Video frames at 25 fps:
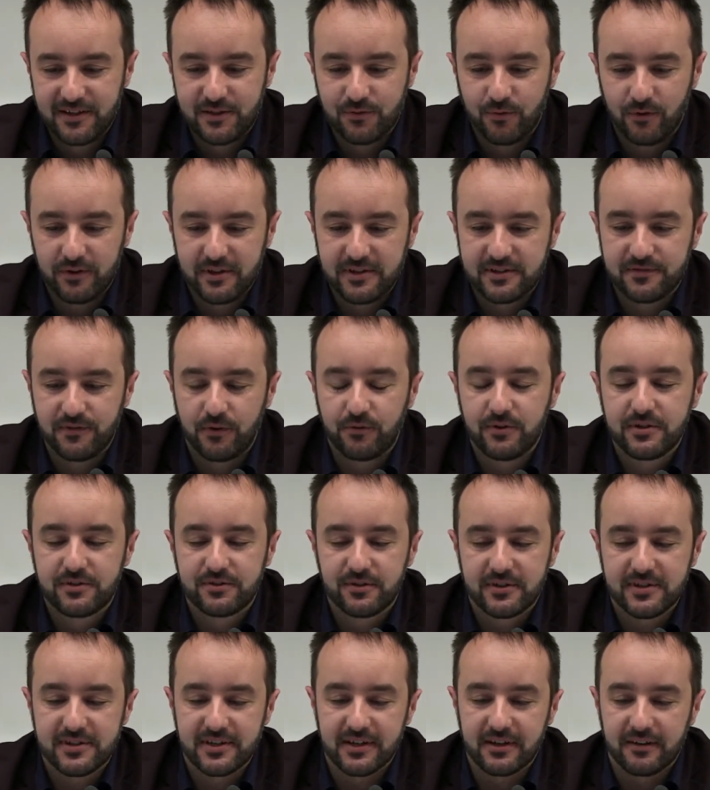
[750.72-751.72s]
this one is
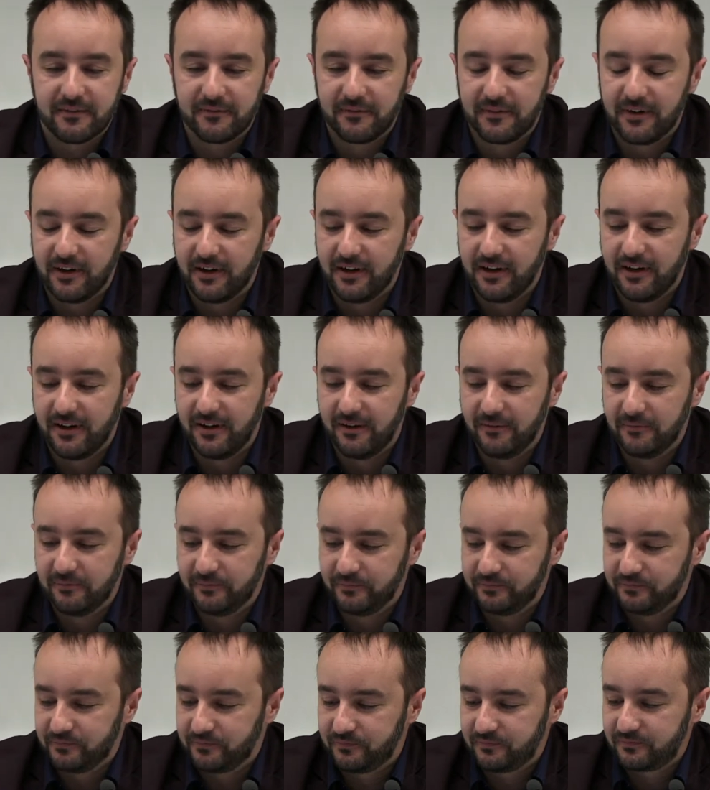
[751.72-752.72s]
very interesting.
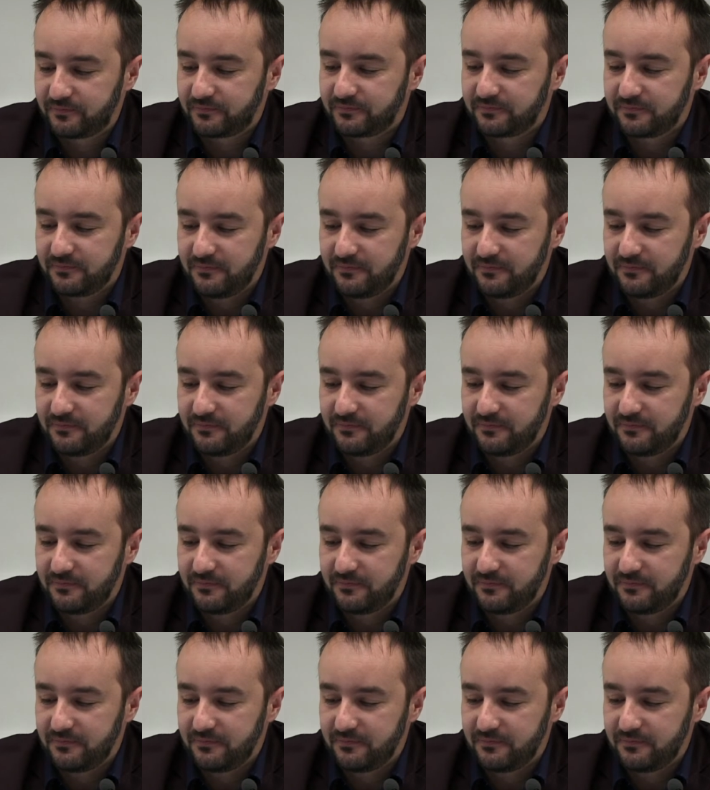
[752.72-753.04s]
The